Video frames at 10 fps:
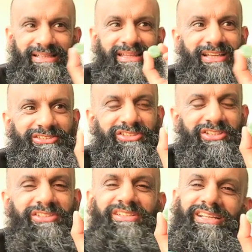that's
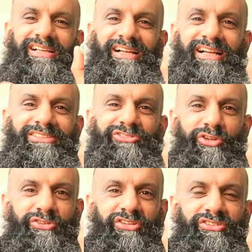
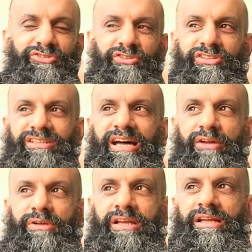subtle
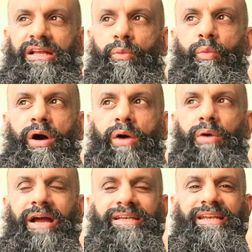down,
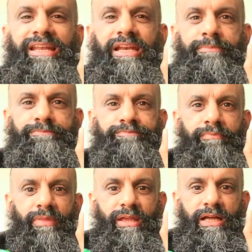winded in
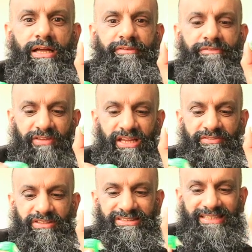
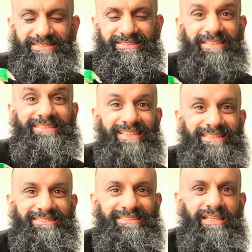flavor taste, in a
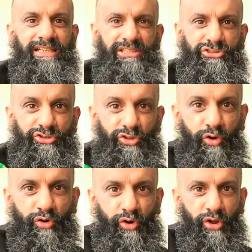sense. It's
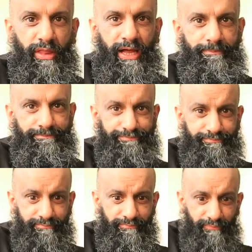not got that
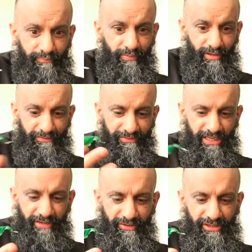
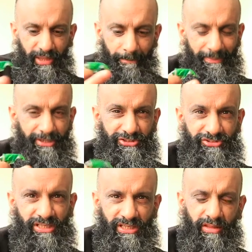flavor, that
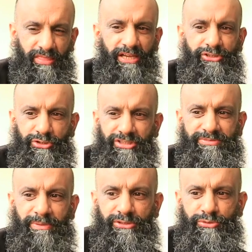burst that you
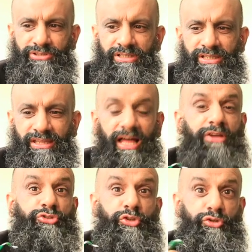expect with
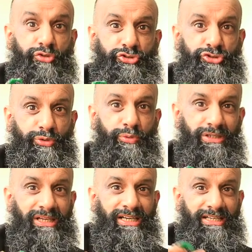that sugar rush you
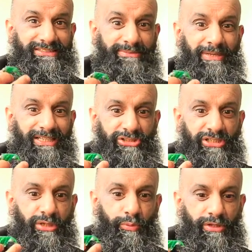would expect
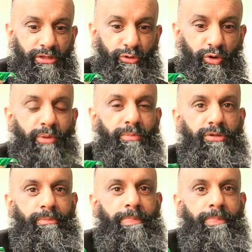with the normal